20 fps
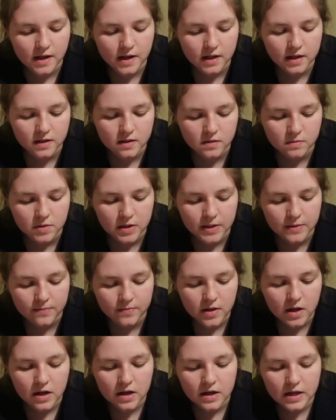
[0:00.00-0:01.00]
sang it to me
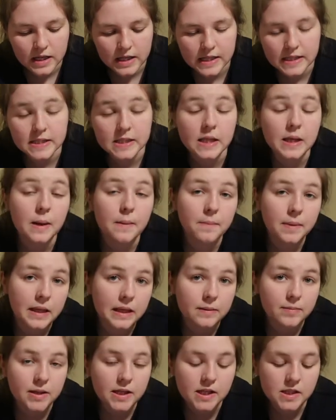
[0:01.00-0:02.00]
as like a
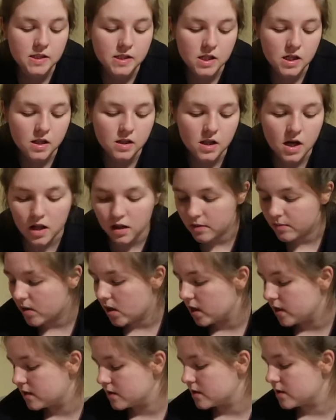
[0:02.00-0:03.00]
baby, as like a
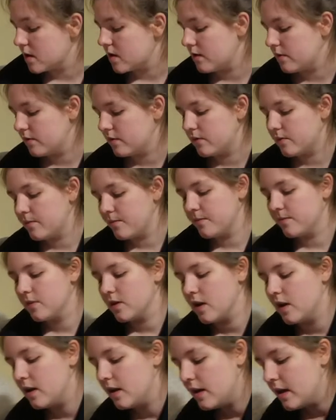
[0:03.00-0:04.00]
lullaby and stuff.
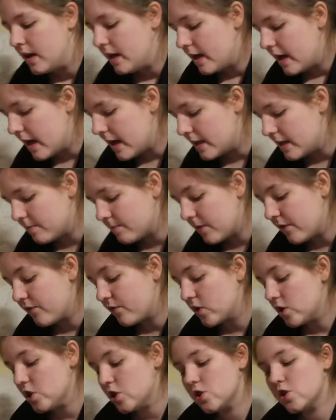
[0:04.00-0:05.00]
And then my
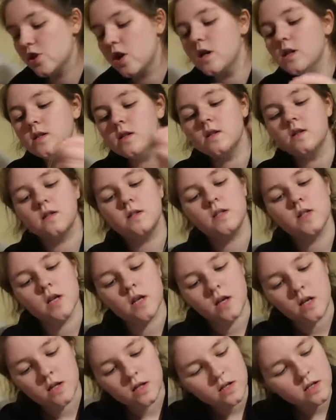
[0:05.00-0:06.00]
friend
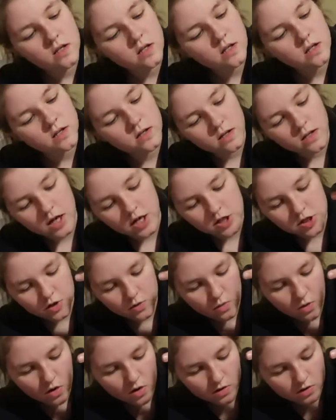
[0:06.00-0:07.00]
Justin, as
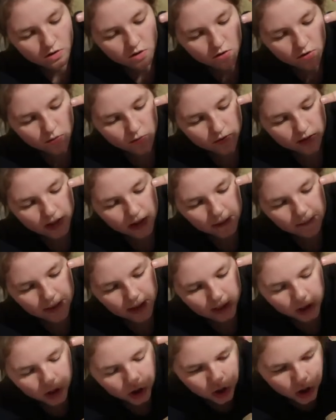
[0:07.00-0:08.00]
you all know, the one that I
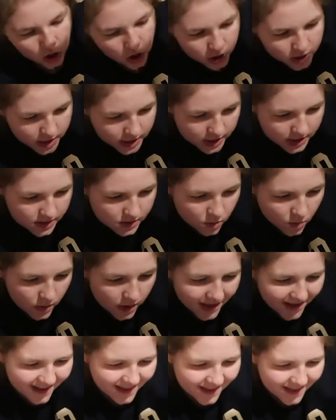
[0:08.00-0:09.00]
made cookies
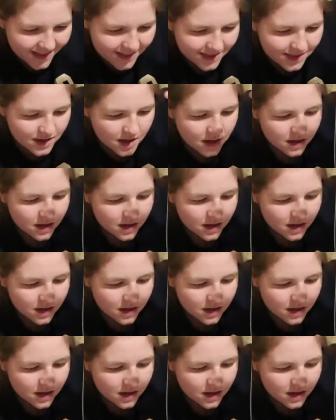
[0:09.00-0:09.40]
with,